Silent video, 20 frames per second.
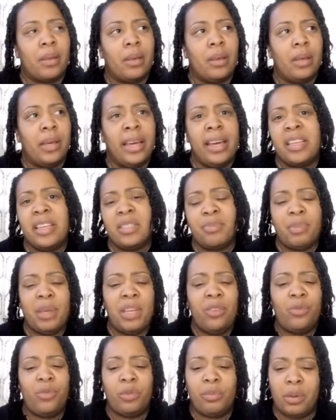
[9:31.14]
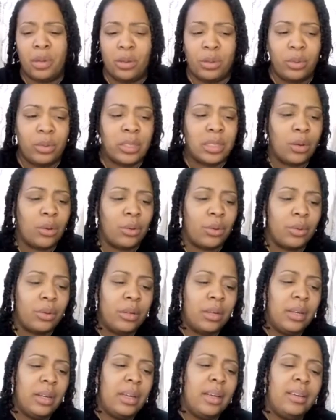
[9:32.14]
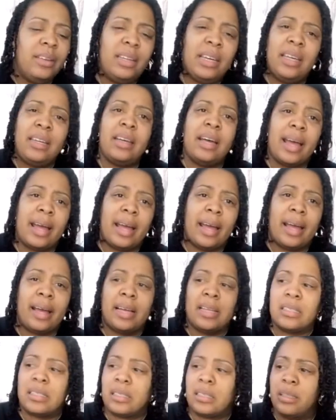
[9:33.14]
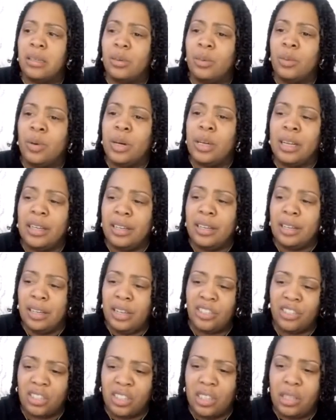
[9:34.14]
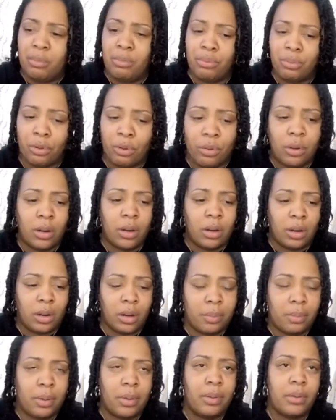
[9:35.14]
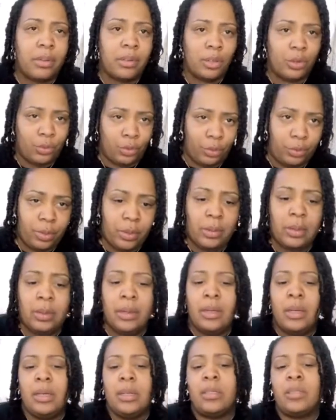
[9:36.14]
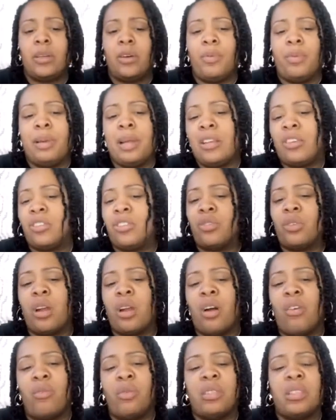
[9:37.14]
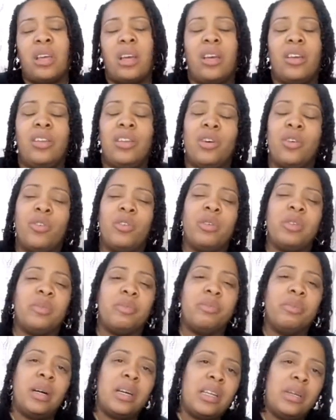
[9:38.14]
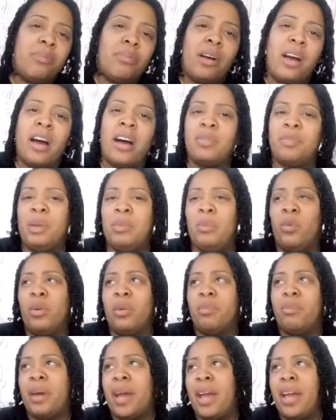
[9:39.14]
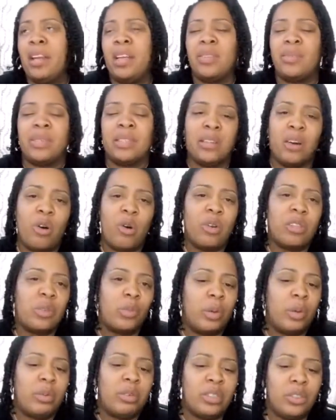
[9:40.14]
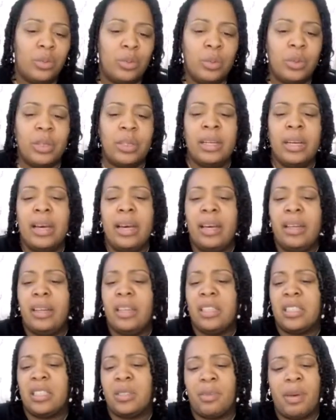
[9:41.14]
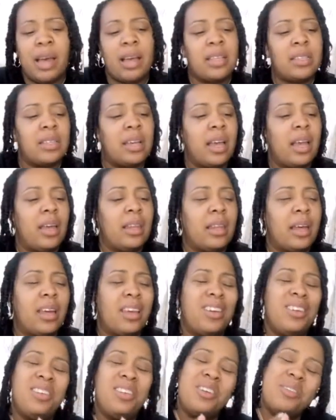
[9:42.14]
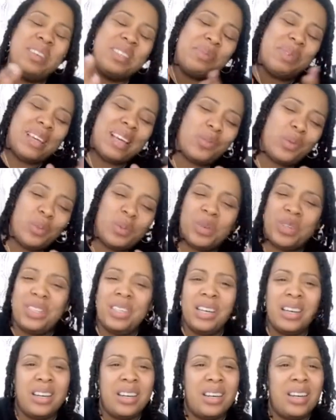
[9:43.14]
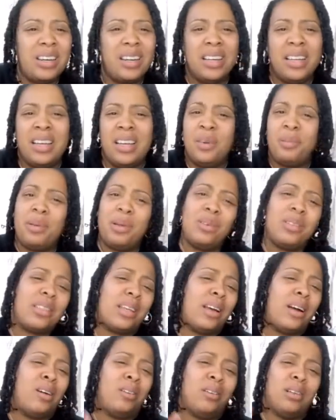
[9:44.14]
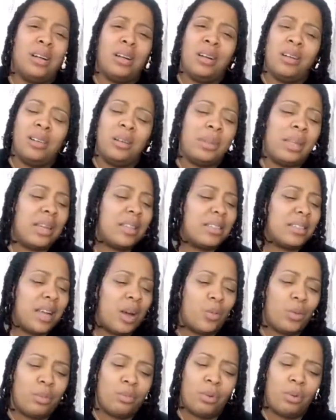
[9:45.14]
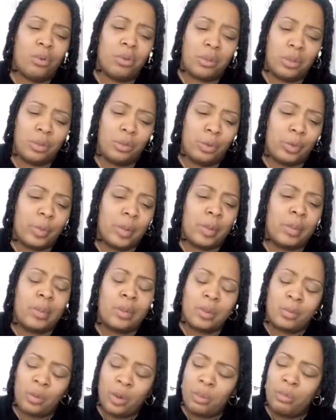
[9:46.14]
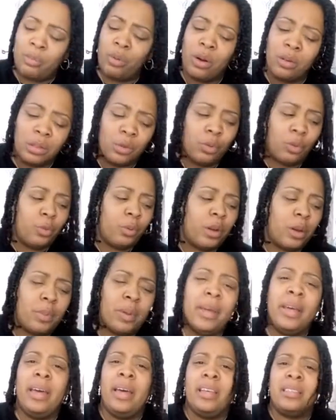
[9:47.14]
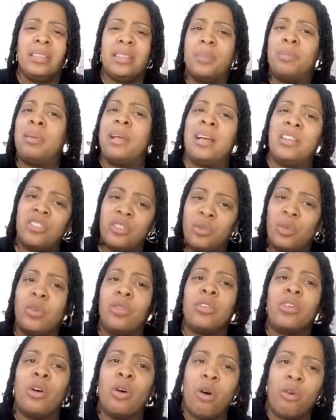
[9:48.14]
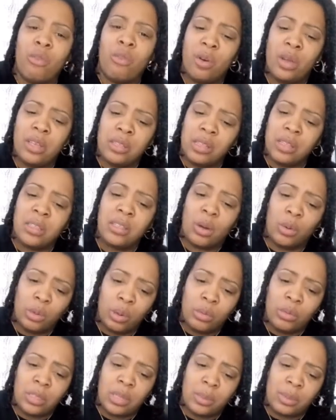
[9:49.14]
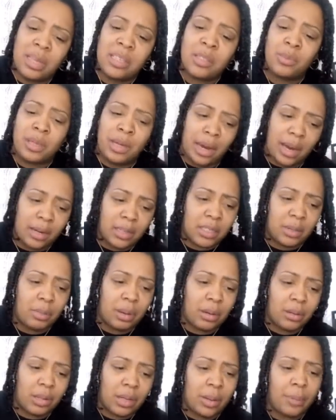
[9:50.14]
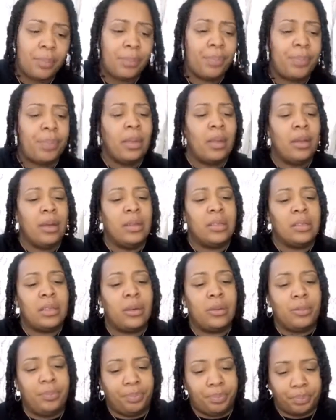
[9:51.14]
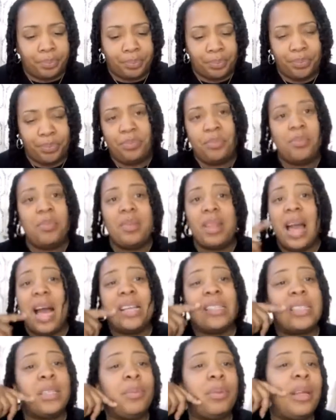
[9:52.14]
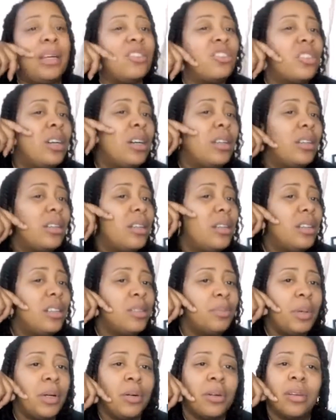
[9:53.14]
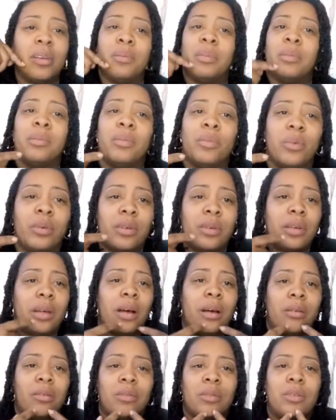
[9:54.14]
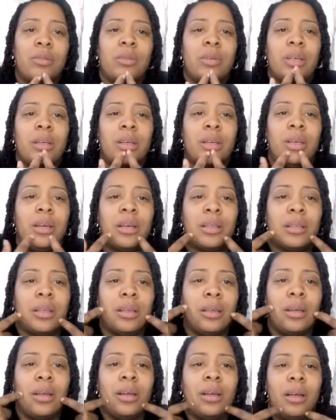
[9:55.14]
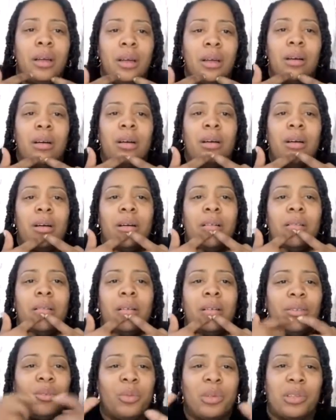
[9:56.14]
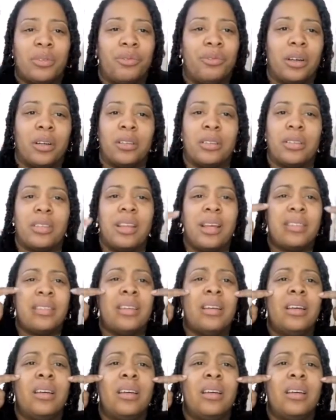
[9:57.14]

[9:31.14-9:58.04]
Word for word: his beef with Blue. So Nina asked what initially broke up the group. So Pleasure started off with saying, you know, it was money problems. People weren't paying us for songs that we were doing. And Spec saying, like, you know, it's because we were young. Blue say, hold up, hold up. That is not what broke the group up. What broke the group up is that Pleasure wanted to go off on his little solo tip. Let's be honest about that. So I see Pleasure colored in his beard a little bit more. And I don't know. He got that. I don't know what the fuck. That's.